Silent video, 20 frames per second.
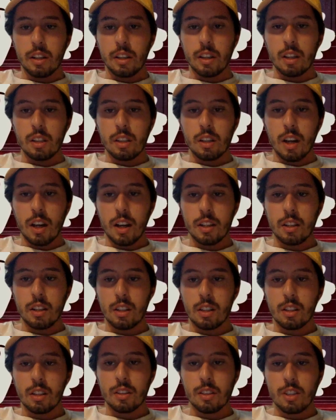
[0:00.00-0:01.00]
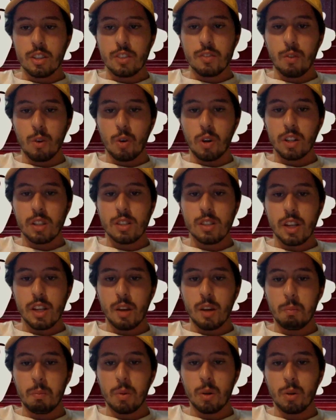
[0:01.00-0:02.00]
yada, yada, these 4
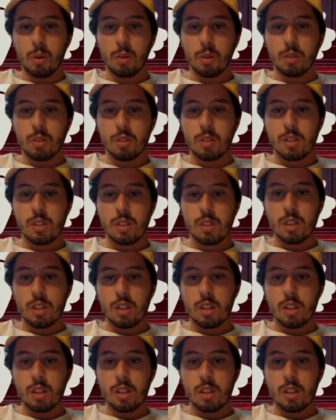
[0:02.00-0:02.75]
examples.